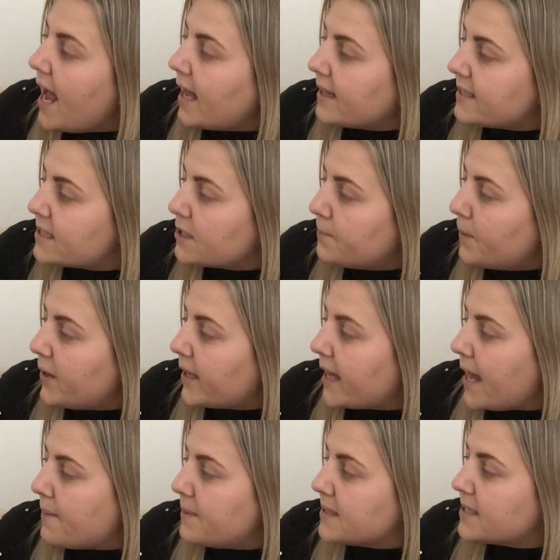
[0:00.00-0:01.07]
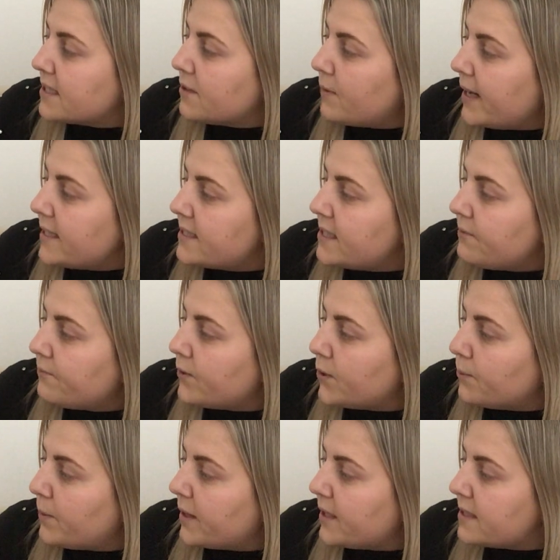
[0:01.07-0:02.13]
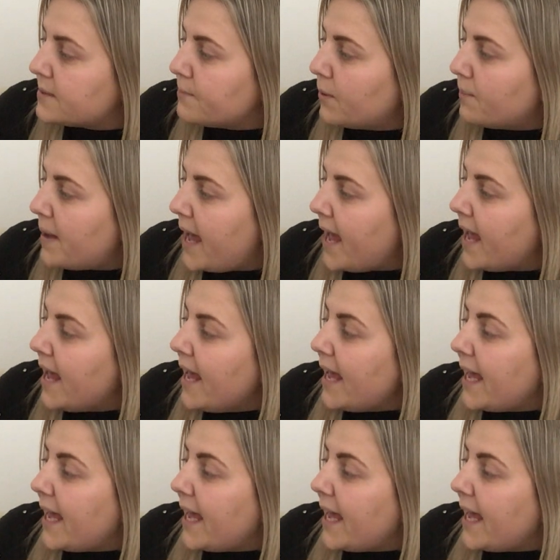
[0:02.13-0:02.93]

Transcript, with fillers: A little boy came into the waiting room with his mummy.